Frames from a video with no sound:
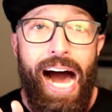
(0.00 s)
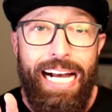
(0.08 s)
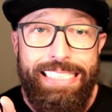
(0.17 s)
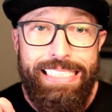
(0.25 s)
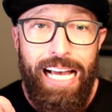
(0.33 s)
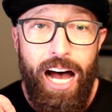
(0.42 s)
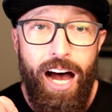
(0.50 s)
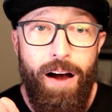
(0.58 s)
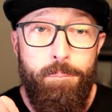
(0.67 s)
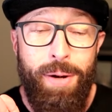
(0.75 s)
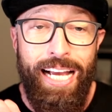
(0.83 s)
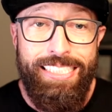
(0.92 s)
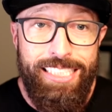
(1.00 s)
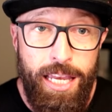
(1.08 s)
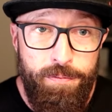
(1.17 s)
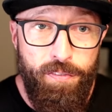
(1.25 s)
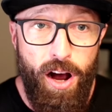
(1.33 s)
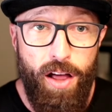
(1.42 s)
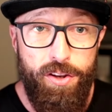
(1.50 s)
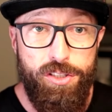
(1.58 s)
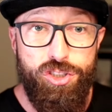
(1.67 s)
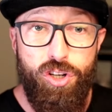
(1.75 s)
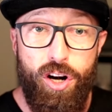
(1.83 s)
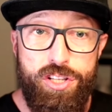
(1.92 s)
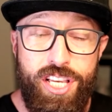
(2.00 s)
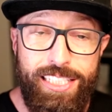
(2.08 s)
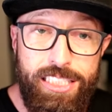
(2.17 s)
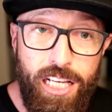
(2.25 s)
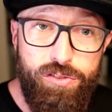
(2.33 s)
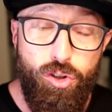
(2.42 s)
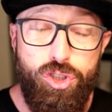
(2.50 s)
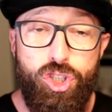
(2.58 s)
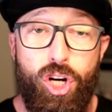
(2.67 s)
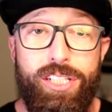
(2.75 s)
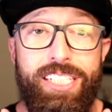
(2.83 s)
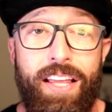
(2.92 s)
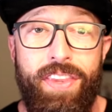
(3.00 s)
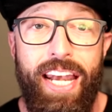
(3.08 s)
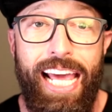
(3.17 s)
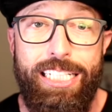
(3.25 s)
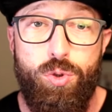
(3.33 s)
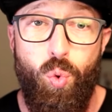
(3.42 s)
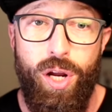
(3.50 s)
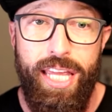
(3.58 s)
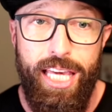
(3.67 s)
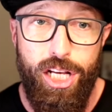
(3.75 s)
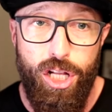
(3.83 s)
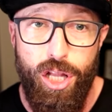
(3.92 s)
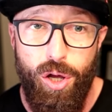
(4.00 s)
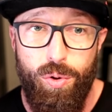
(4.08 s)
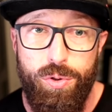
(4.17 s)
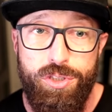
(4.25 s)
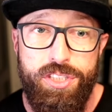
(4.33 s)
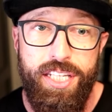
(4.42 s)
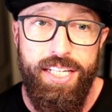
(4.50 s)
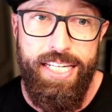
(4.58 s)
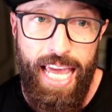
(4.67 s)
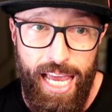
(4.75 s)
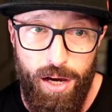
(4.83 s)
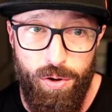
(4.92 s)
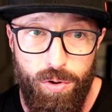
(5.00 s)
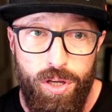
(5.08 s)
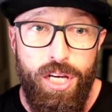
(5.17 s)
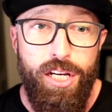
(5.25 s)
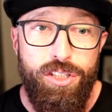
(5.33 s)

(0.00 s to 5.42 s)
I saw my same father start a successful church, and the next one he closed down.